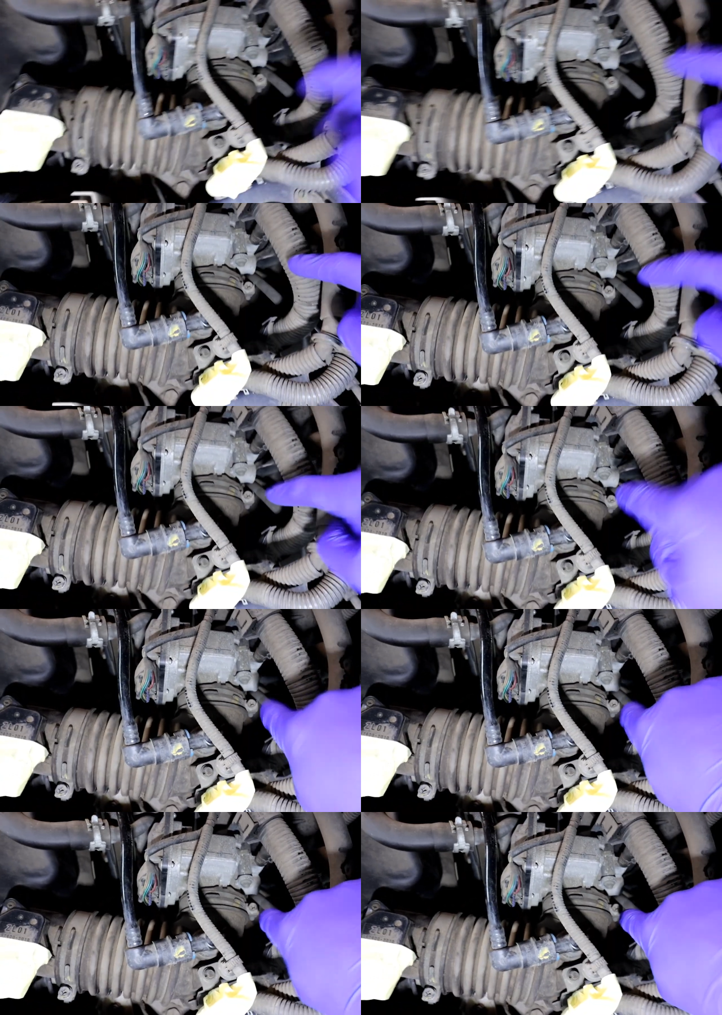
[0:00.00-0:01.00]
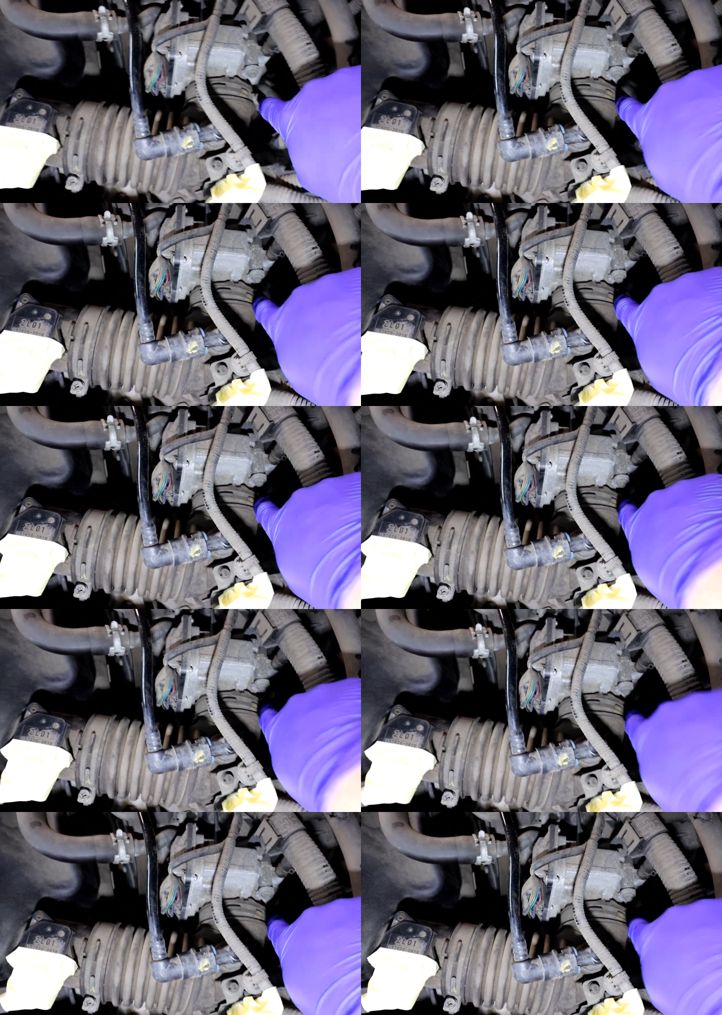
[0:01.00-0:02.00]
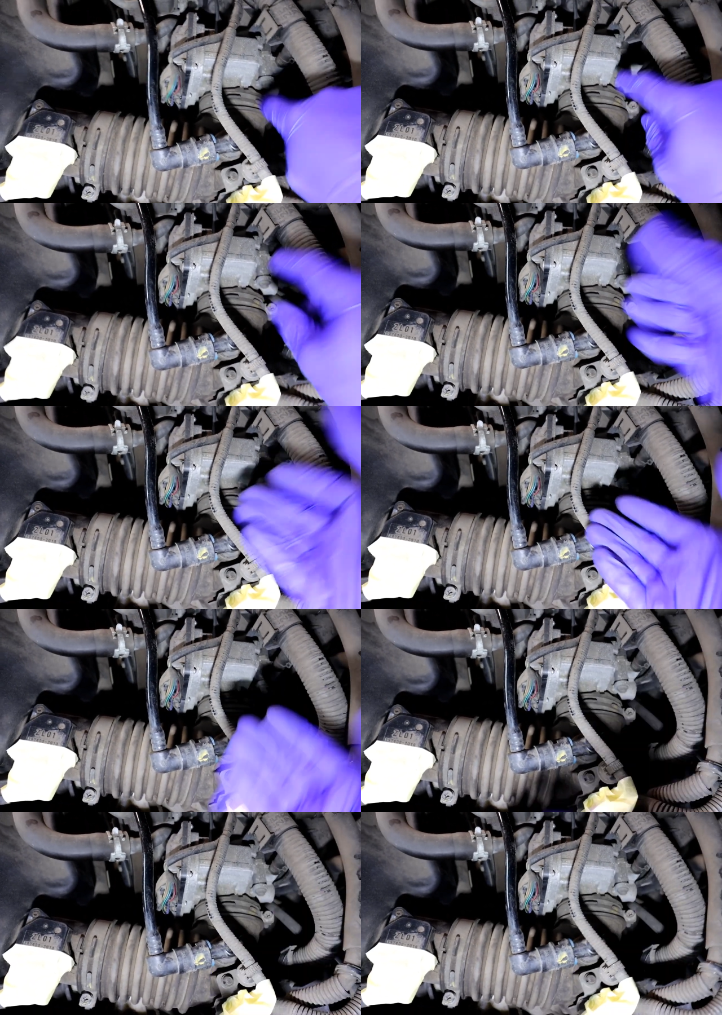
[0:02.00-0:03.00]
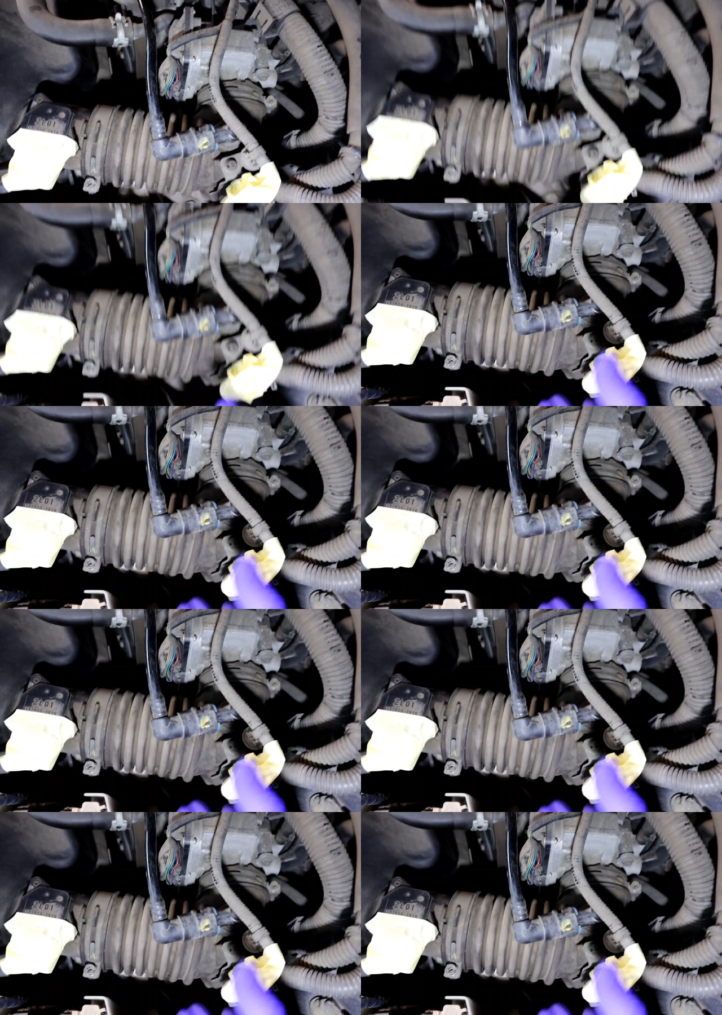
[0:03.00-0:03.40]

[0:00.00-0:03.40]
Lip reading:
Nobody's mouth can be seen.